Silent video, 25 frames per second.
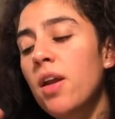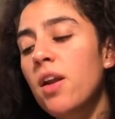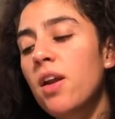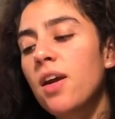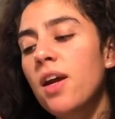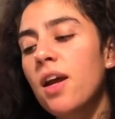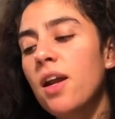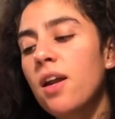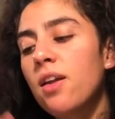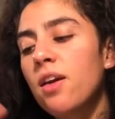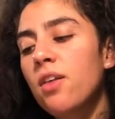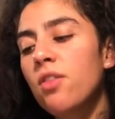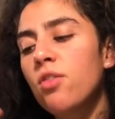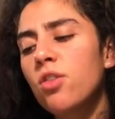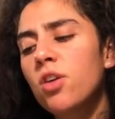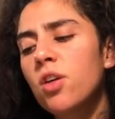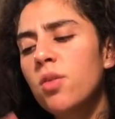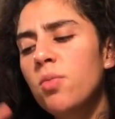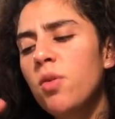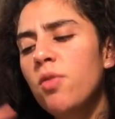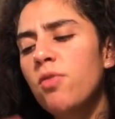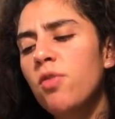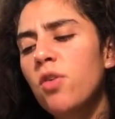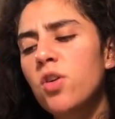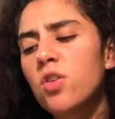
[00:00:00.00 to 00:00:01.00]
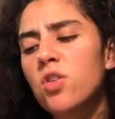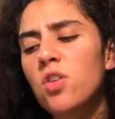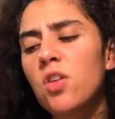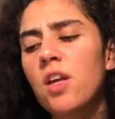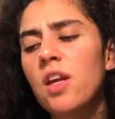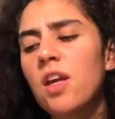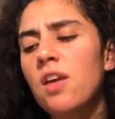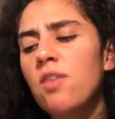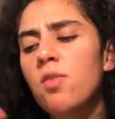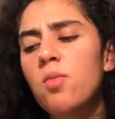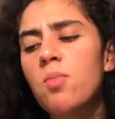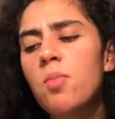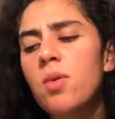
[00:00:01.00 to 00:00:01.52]
And again, there could be a focus on
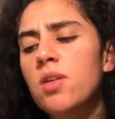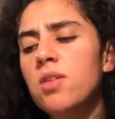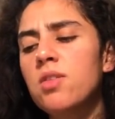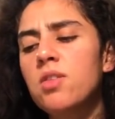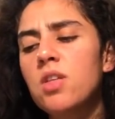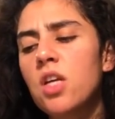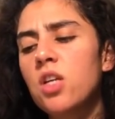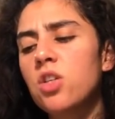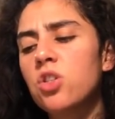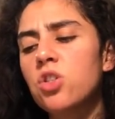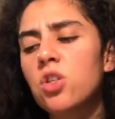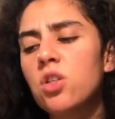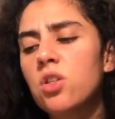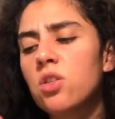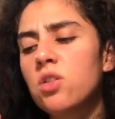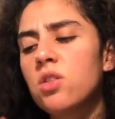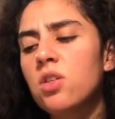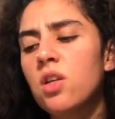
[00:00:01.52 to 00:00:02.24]
like even meditation.